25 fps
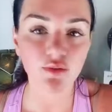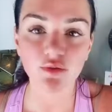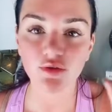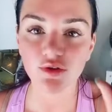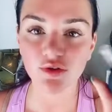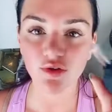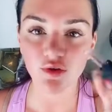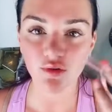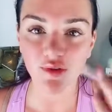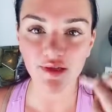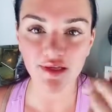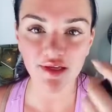
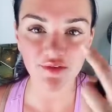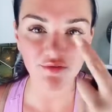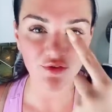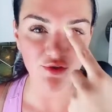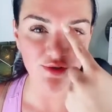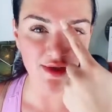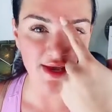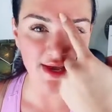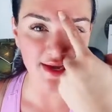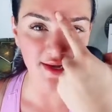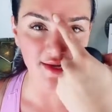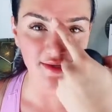So like if you
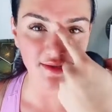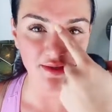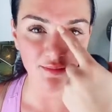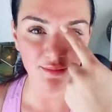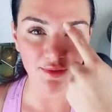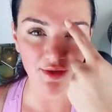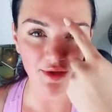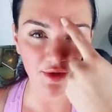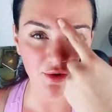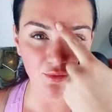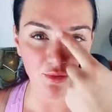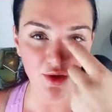can't get the
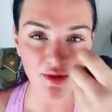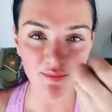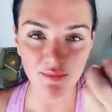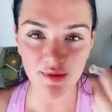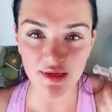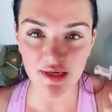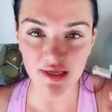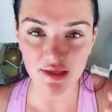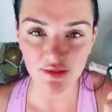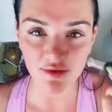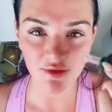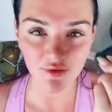bigger one,
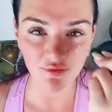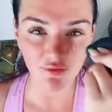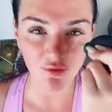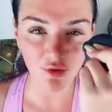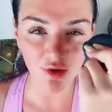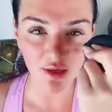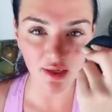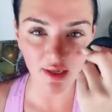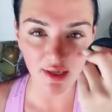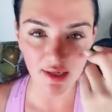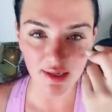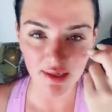beneath your
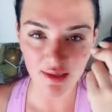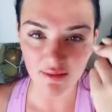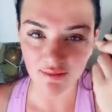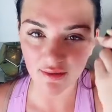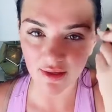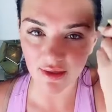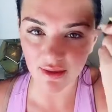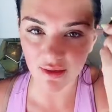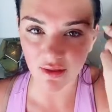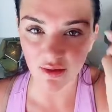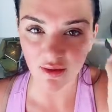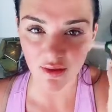forehead and
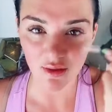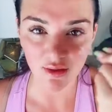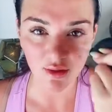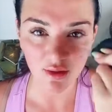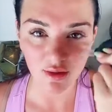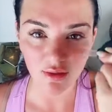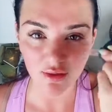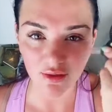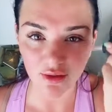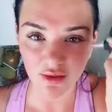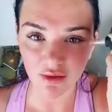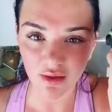then
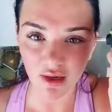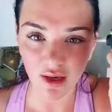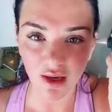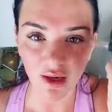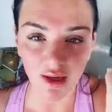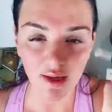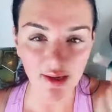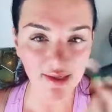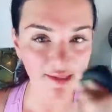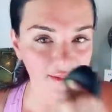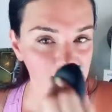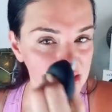your
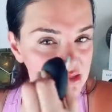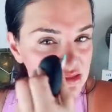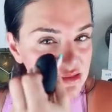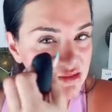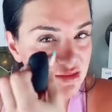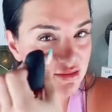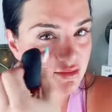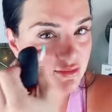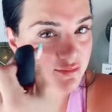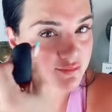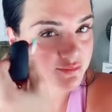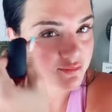
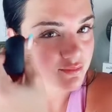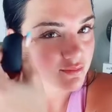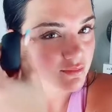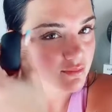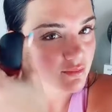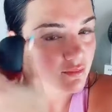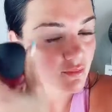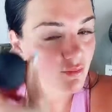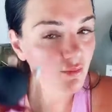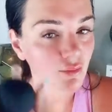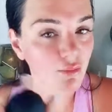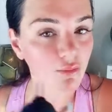eyes.
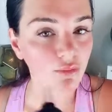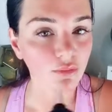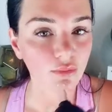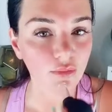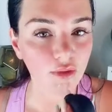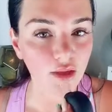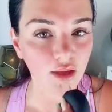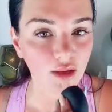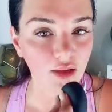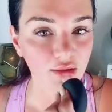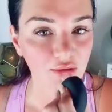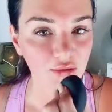
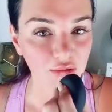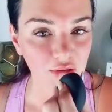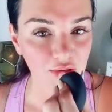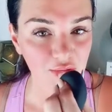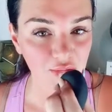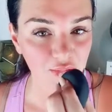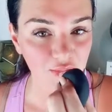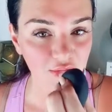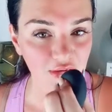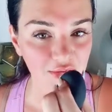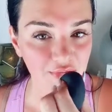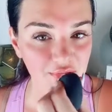And you can
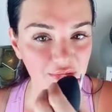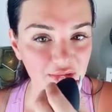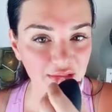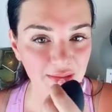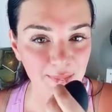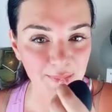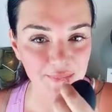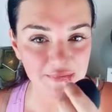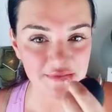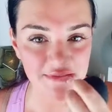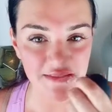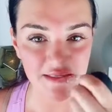do it on your
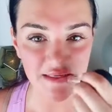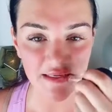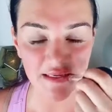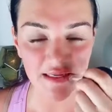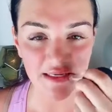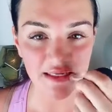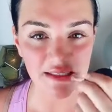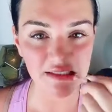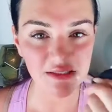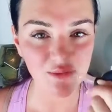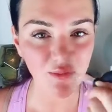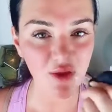lips
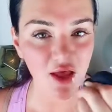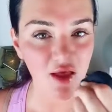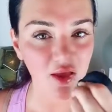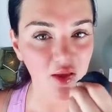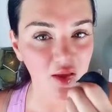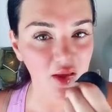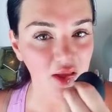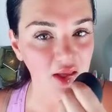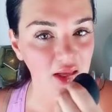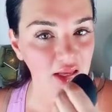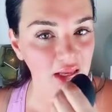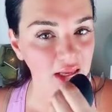as
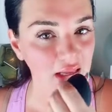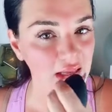well.